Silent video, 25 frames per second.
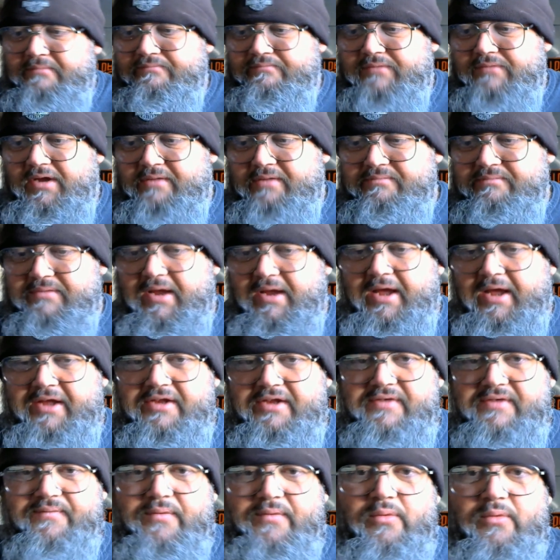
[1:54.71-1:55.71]

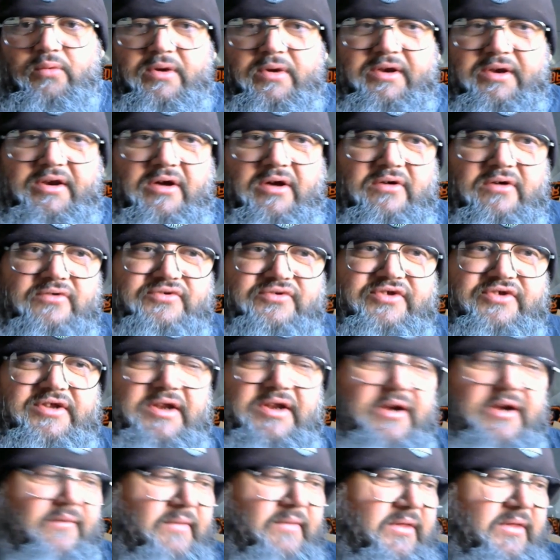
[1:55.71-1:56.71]
updates for Windows
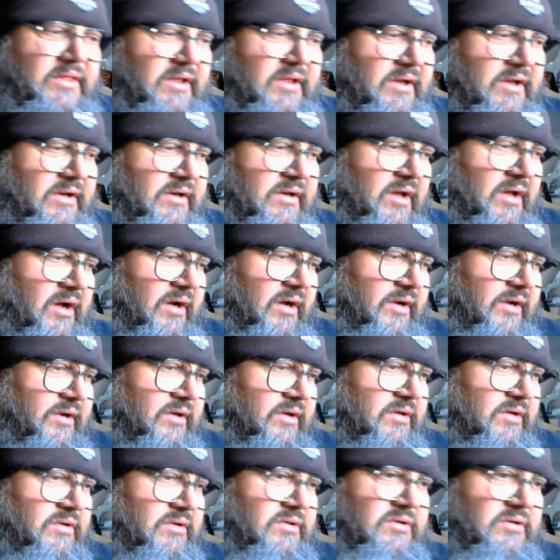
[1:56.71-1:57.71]
and everything done.
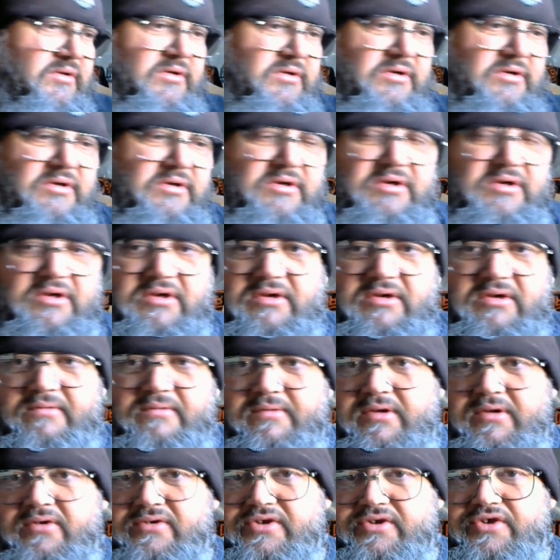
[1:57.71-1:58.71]
I
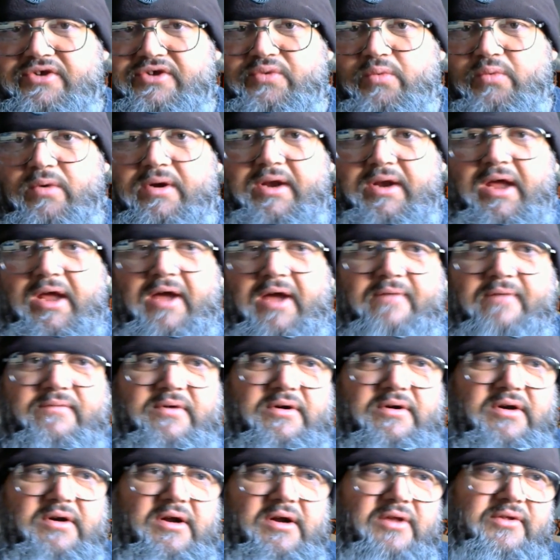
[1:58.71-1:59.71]
mean, it was just one
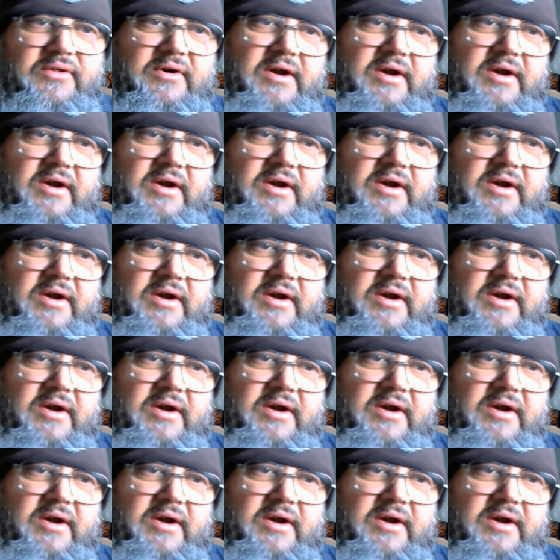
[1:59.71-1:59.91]
after another,